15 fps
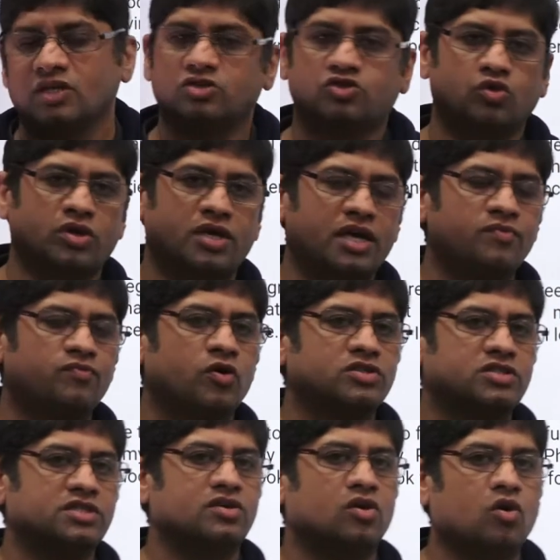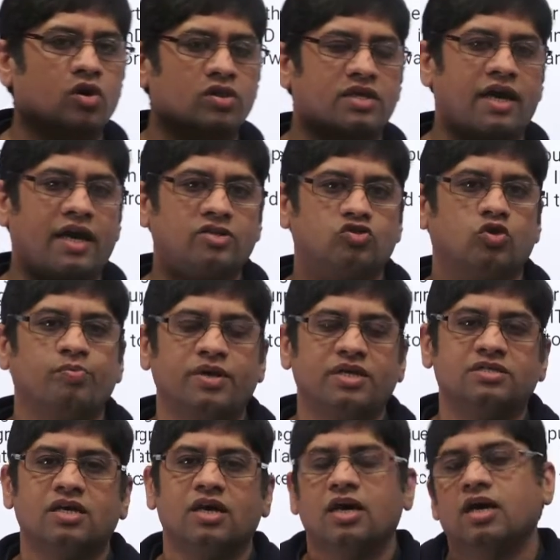So keep watching all the
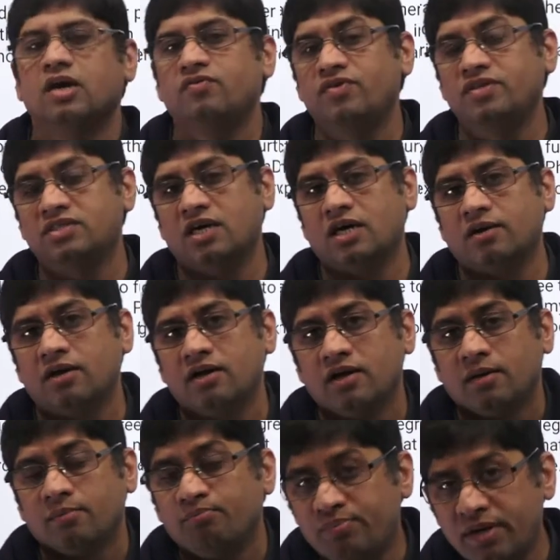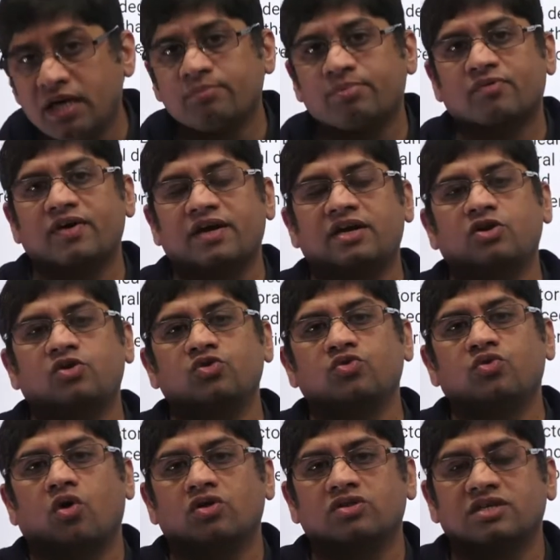SOPs which are being provided to
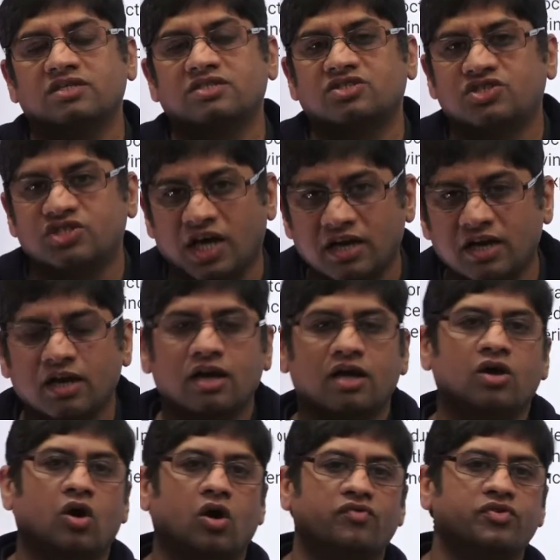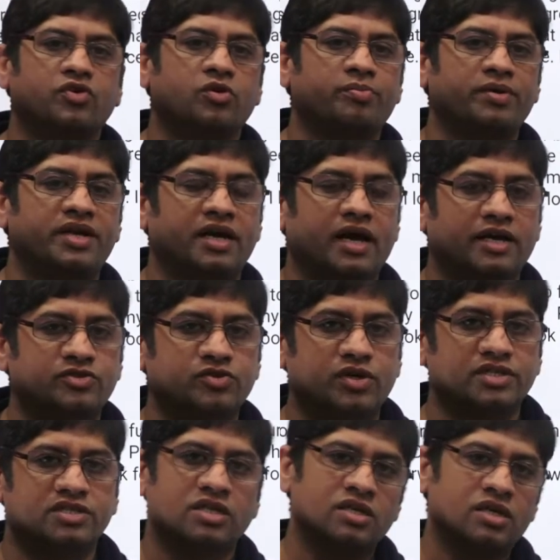you on this channel of YourPedia
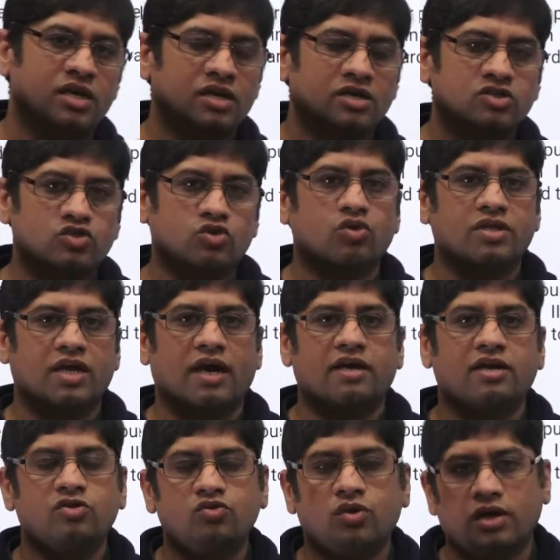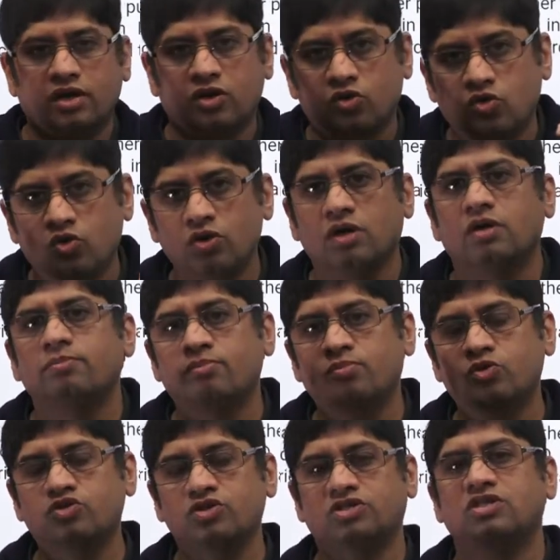education so that you are in good
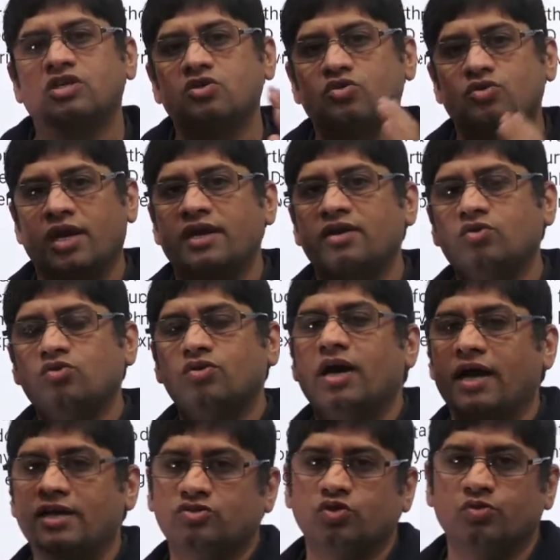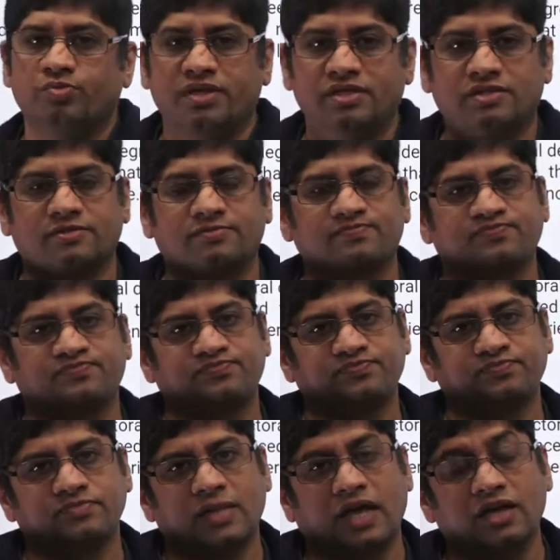position to write good SOPs.
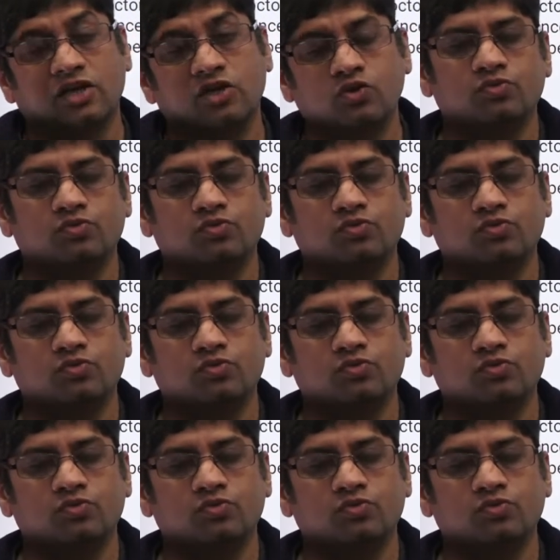Thank